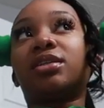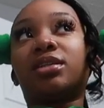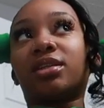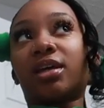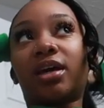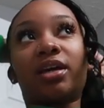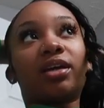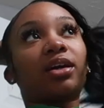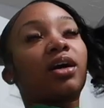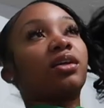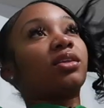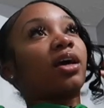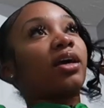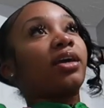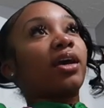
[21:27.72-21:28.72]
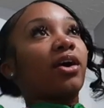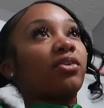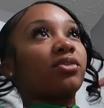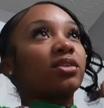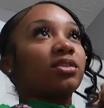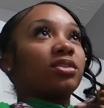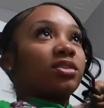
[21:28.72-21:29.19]
and like I like how
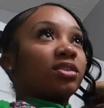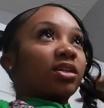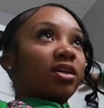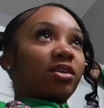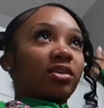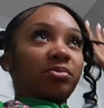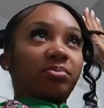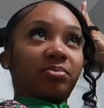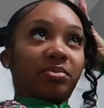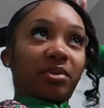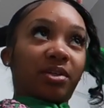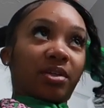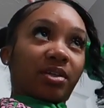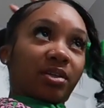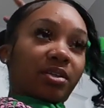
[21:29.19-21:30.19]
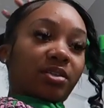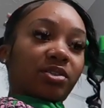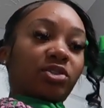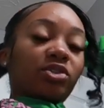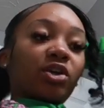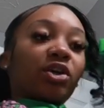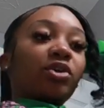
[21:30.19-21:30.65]
they set up
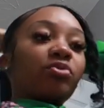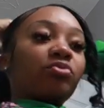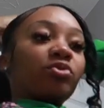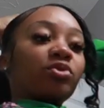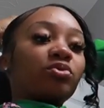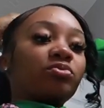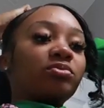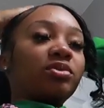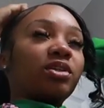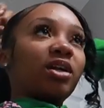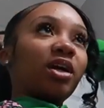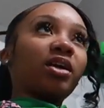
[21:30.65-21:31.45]
certain rooms at